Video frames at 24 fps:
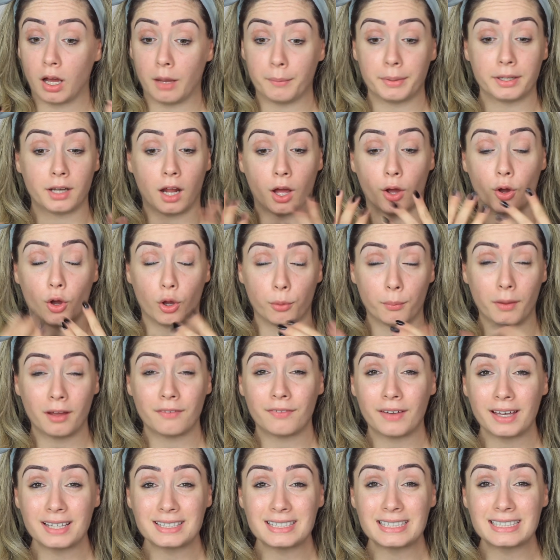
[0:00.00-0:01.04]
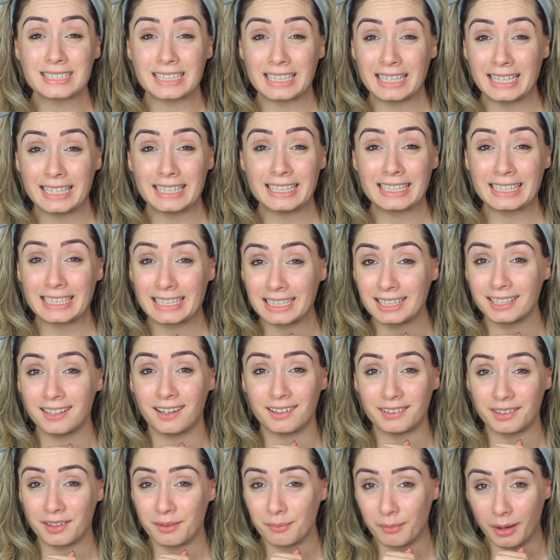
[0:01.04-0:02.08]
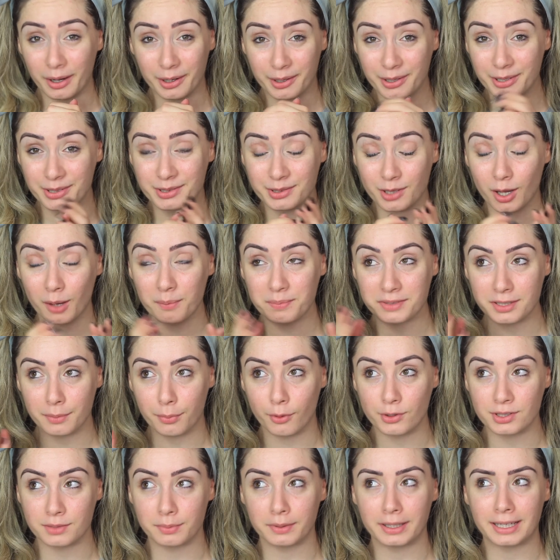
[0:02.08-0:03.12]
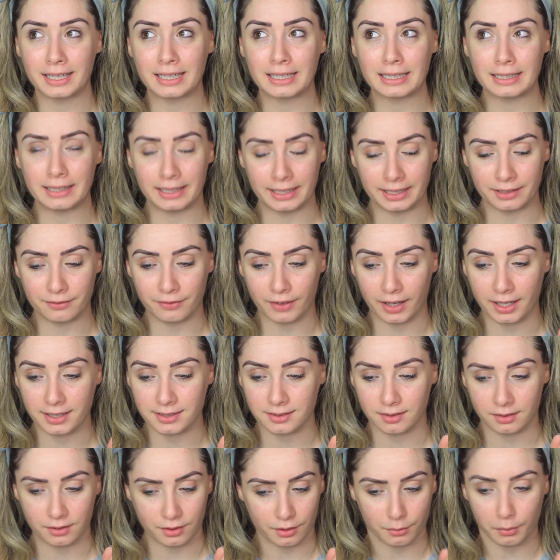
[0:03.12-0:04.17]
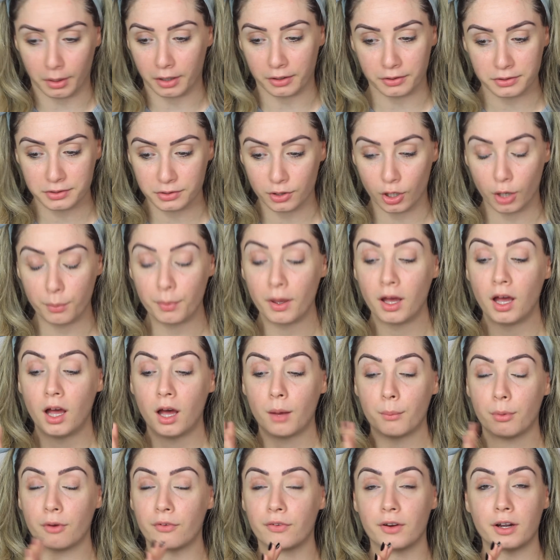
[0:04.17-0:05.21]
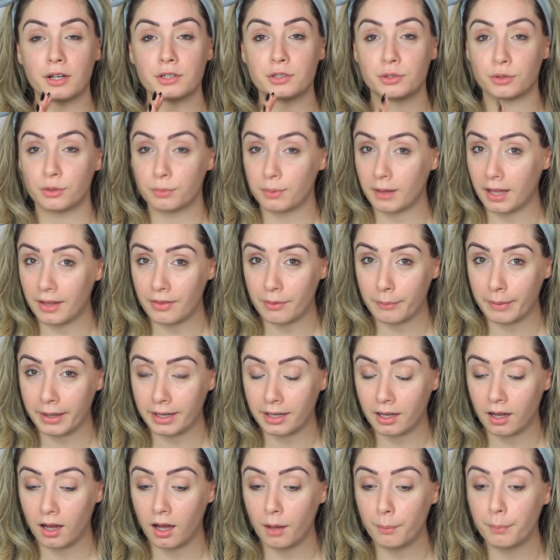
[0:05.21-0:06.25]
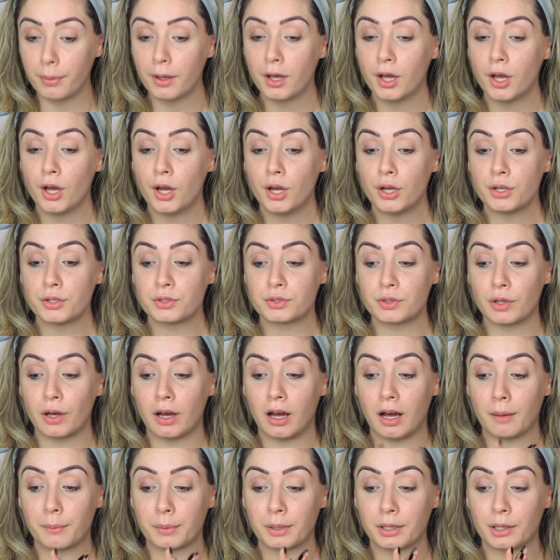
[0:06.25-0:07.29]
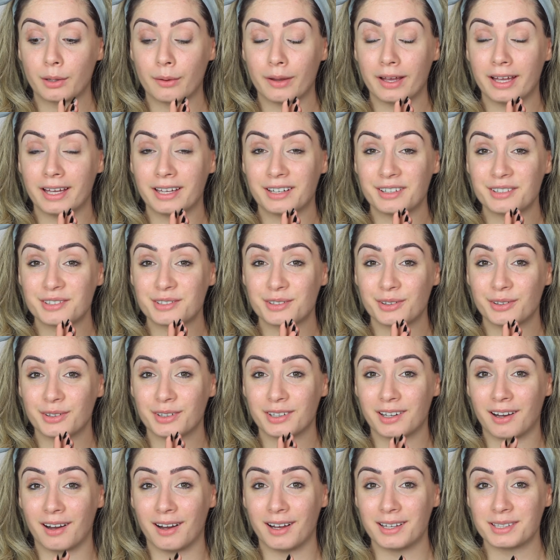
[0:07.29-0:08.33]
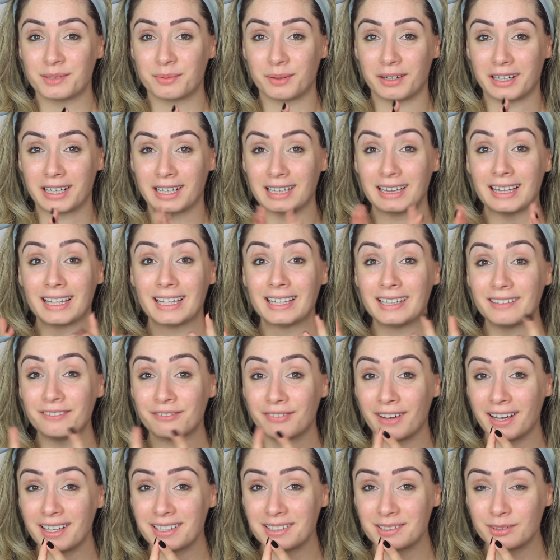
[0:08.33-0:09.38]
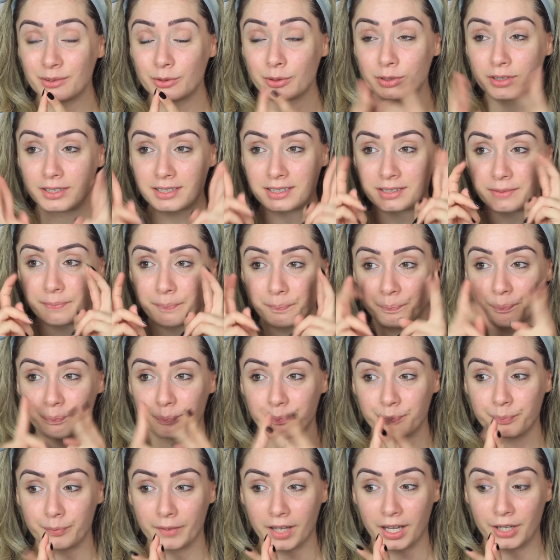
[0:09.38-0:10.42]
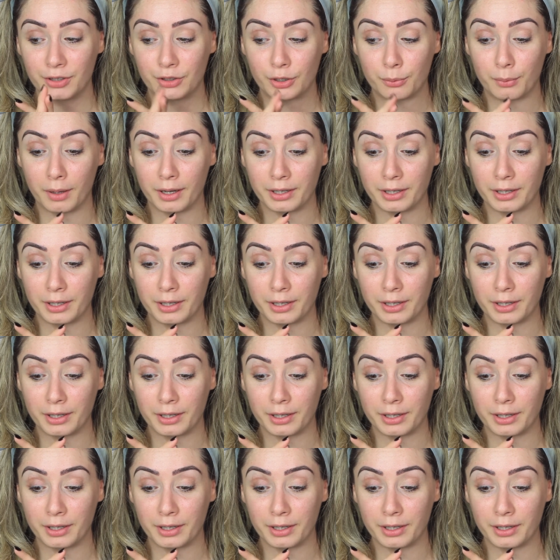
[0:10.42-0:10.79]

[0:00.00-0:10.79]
I hope my face is clean and clear under the microscope, supposedly clean face under the microscope, before I do apply the makeup. So I'm going to go ahead and show you guys what a clean face looks under a